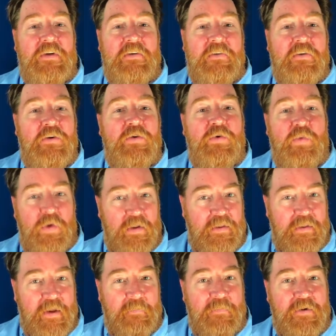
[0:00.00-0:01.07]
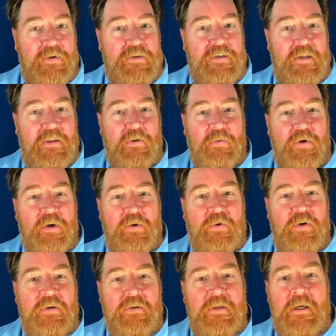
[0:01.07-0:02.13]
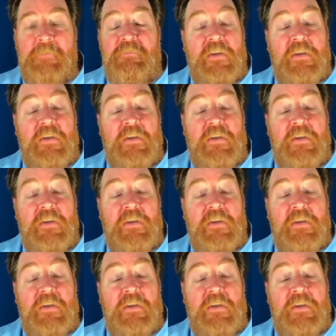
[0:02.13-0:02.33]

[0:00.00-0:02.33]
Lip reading: do with numbers in the real world